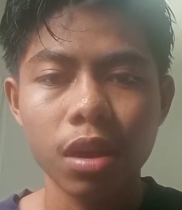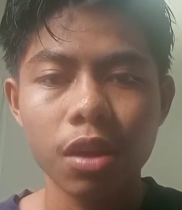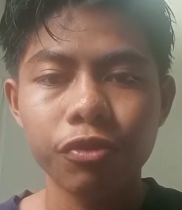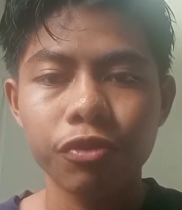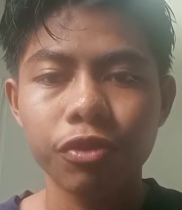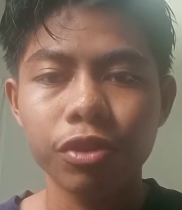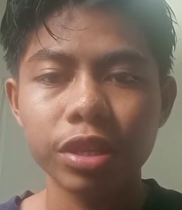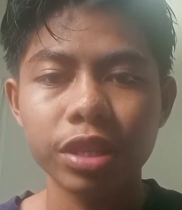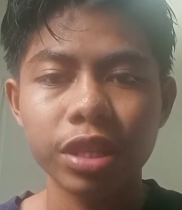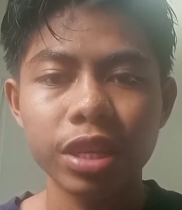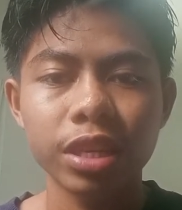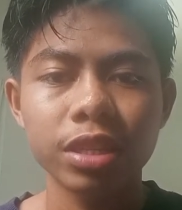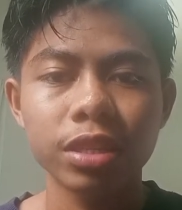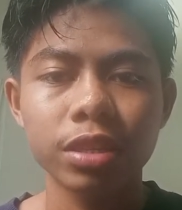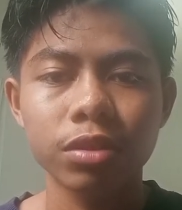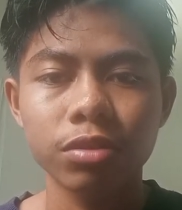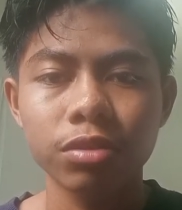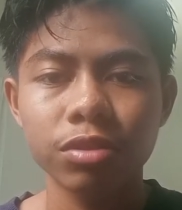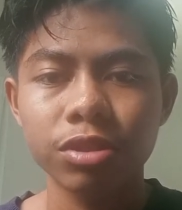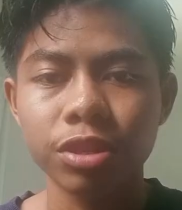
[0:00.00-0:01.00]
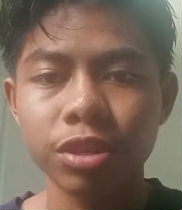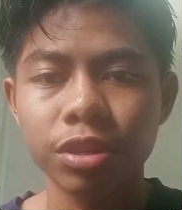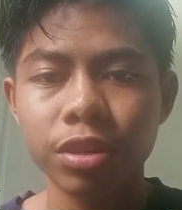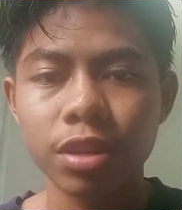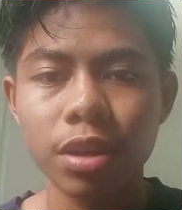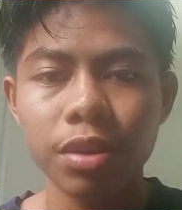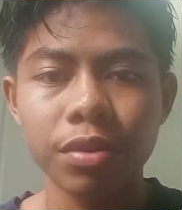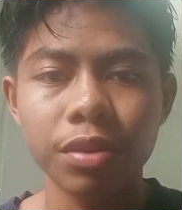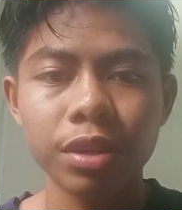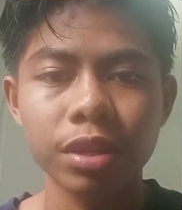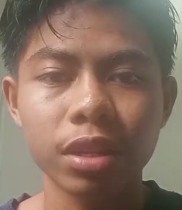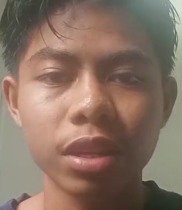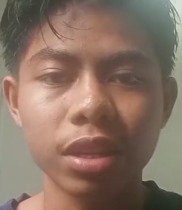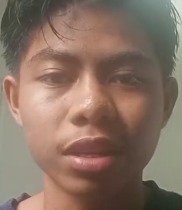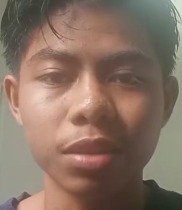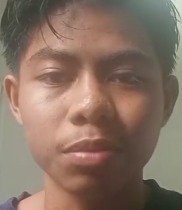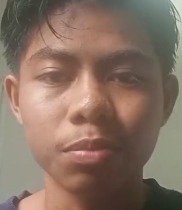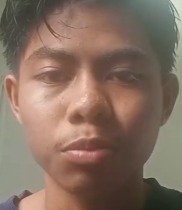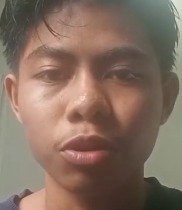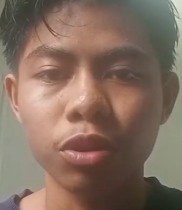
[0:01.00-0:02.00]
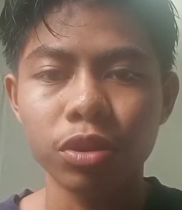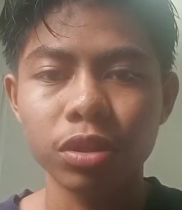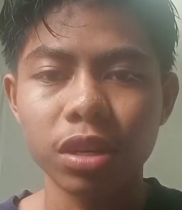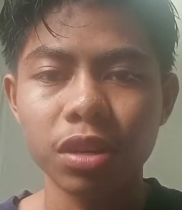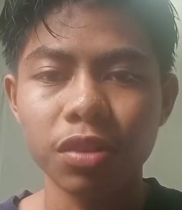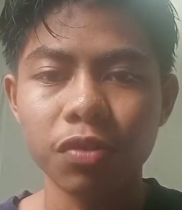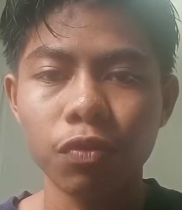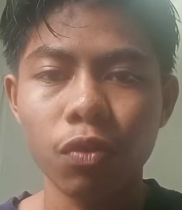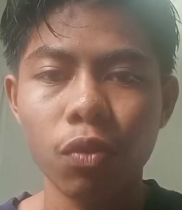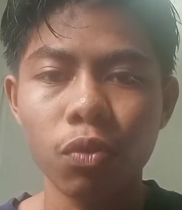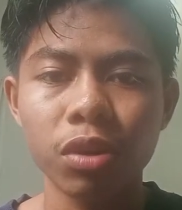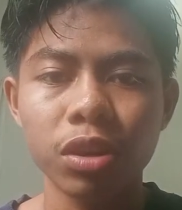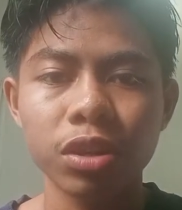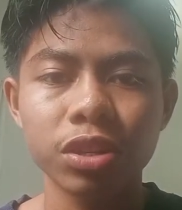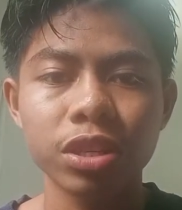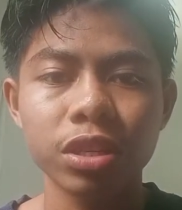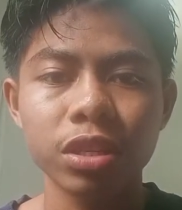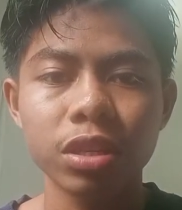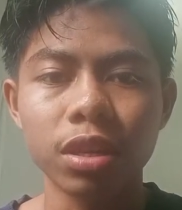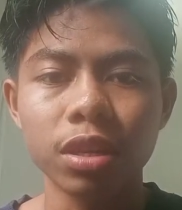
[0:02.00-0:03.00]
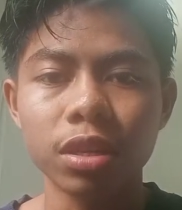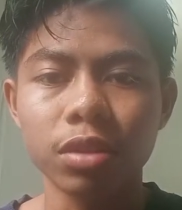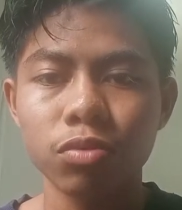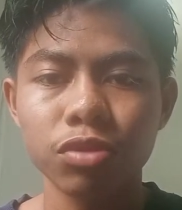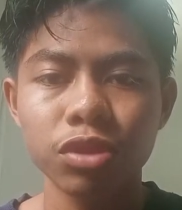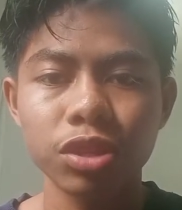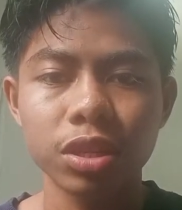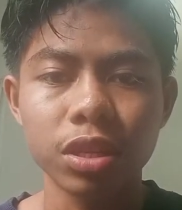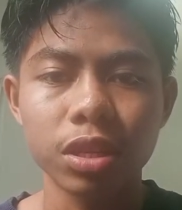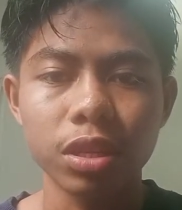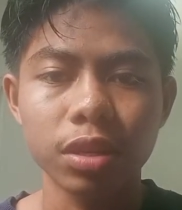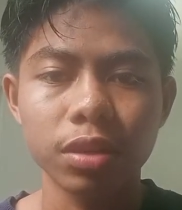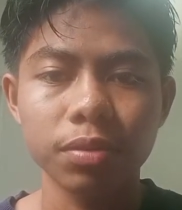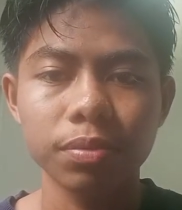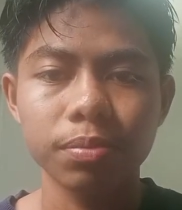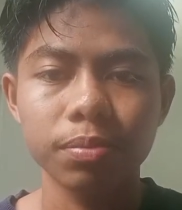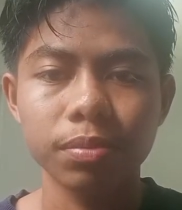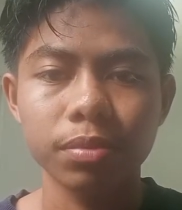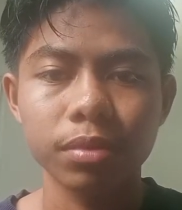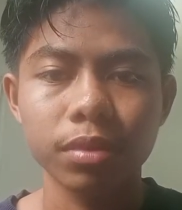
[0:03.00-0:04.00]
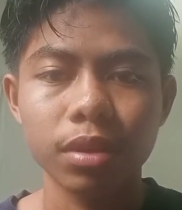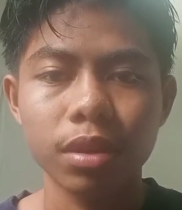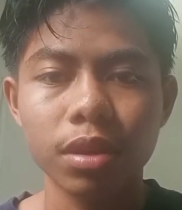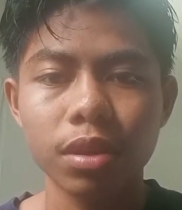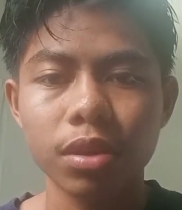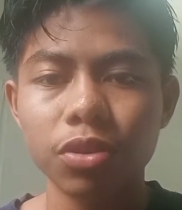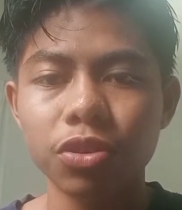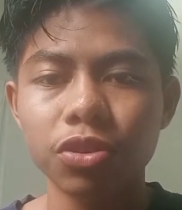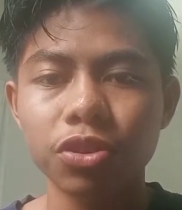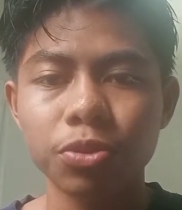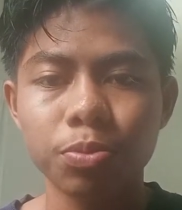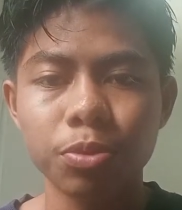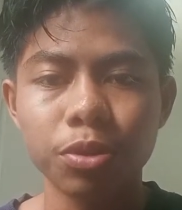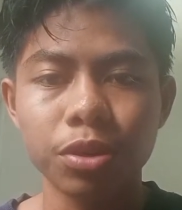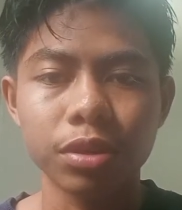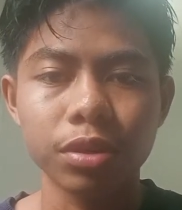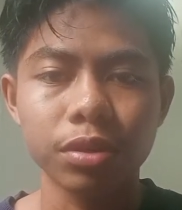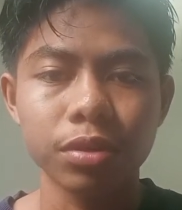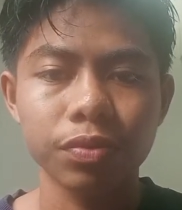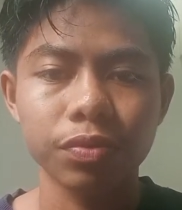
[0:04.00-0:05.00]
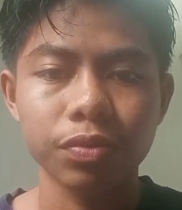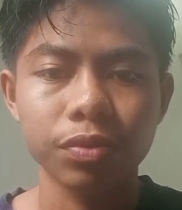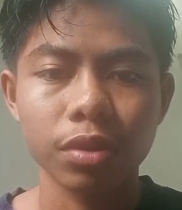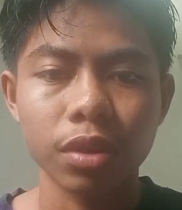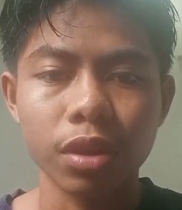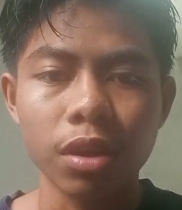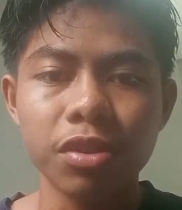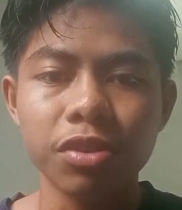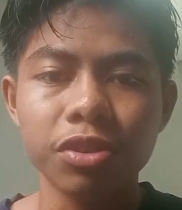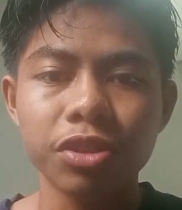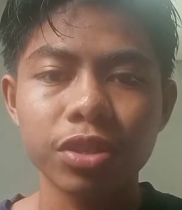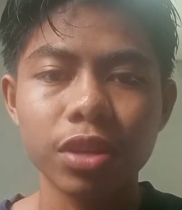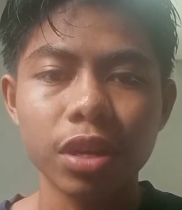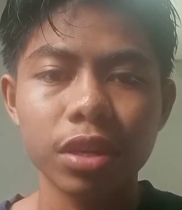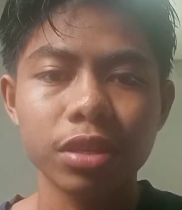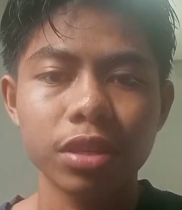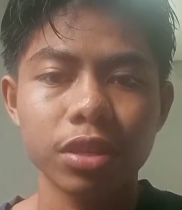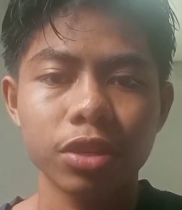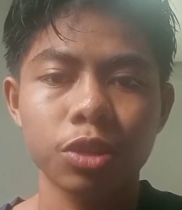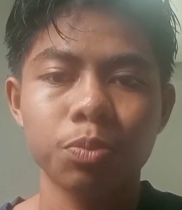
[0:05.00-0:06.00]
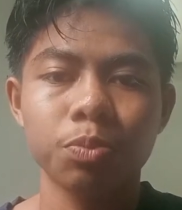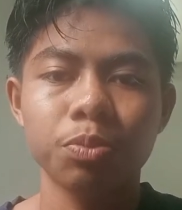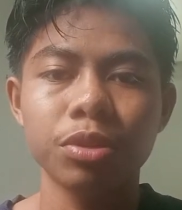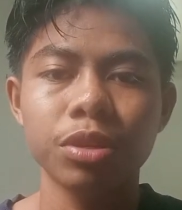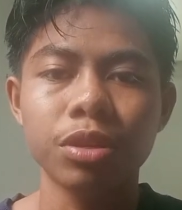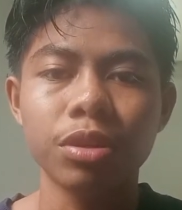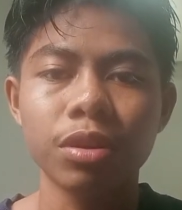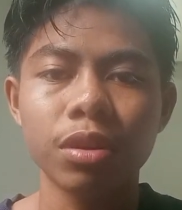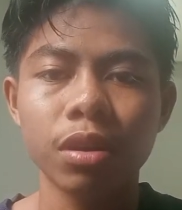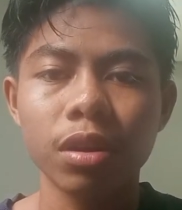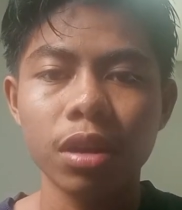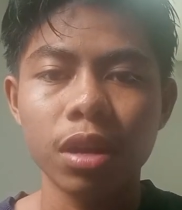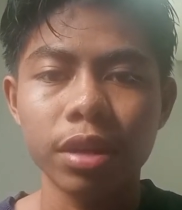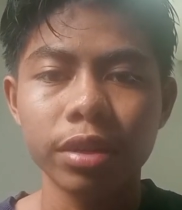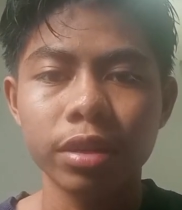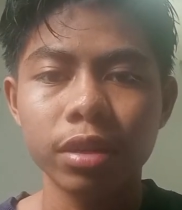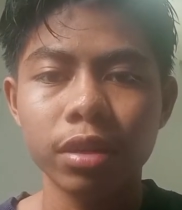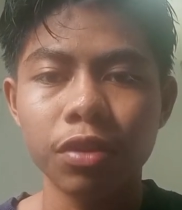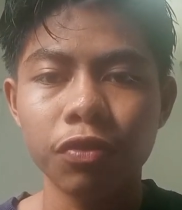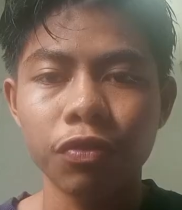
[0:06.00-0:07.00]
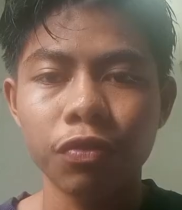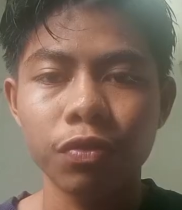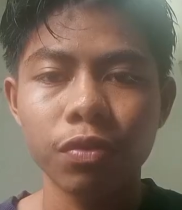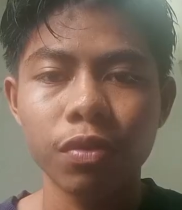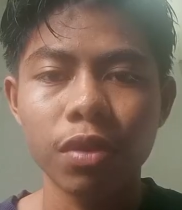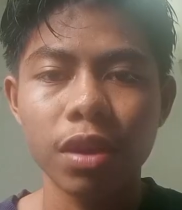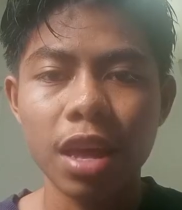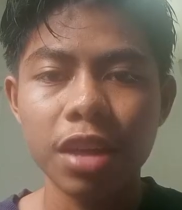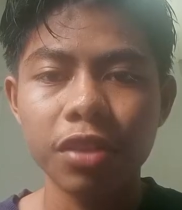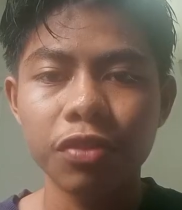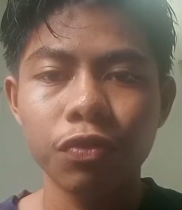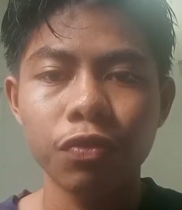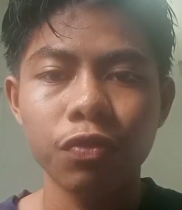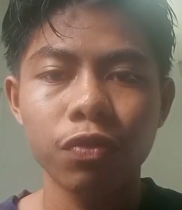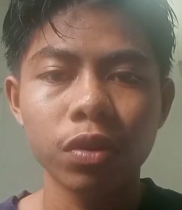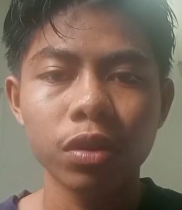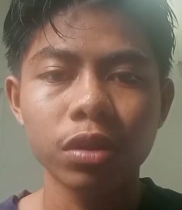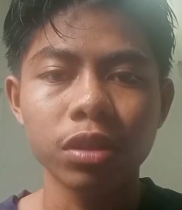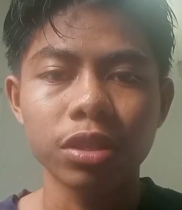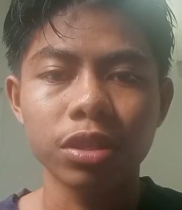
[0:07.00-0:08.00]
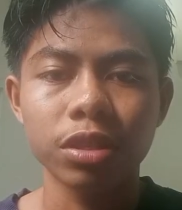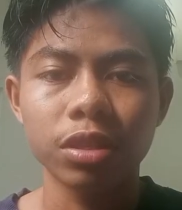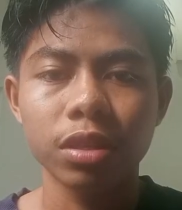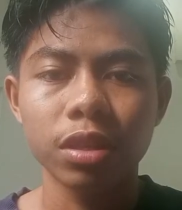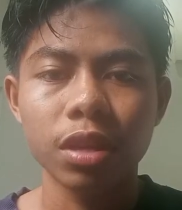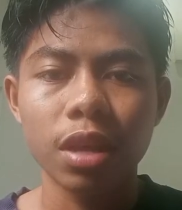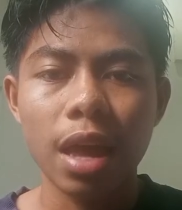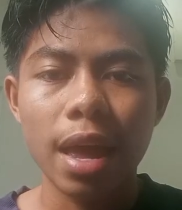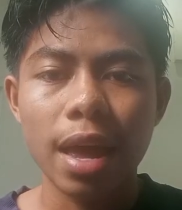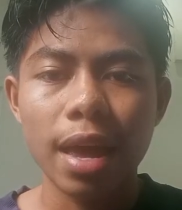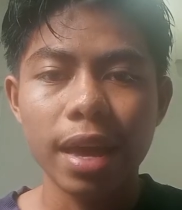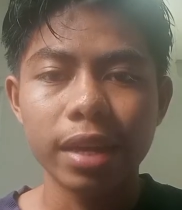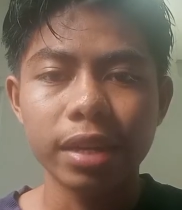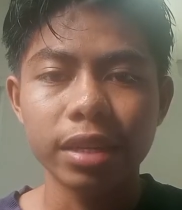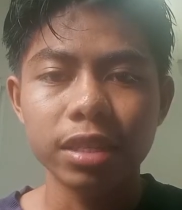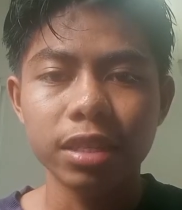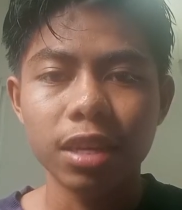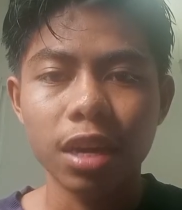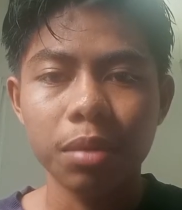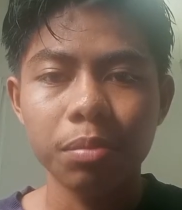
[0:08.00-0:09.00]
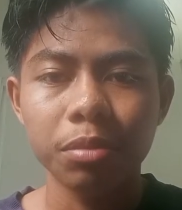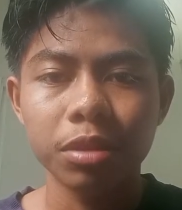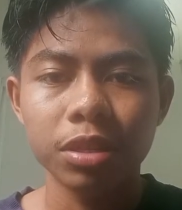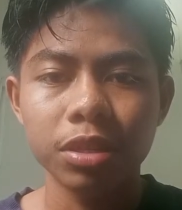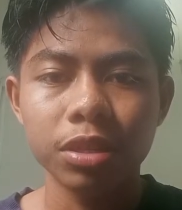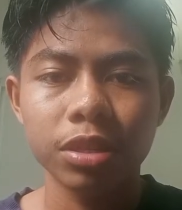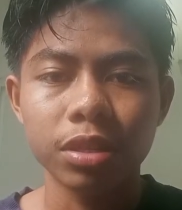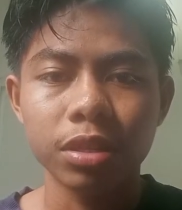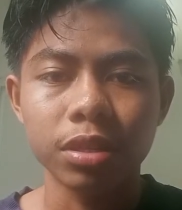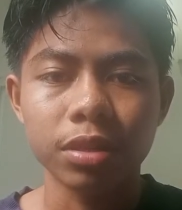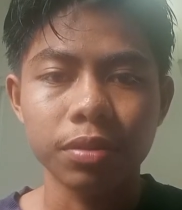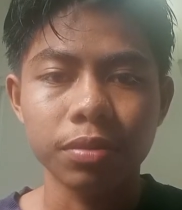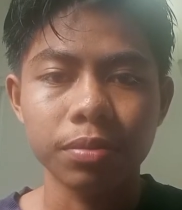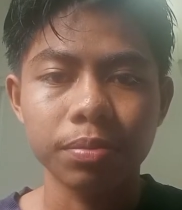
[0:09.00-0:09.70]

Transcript: Phonetics is considered an important foundation in linguistics. Experts such as Peter Ledfogut and Ian Madison,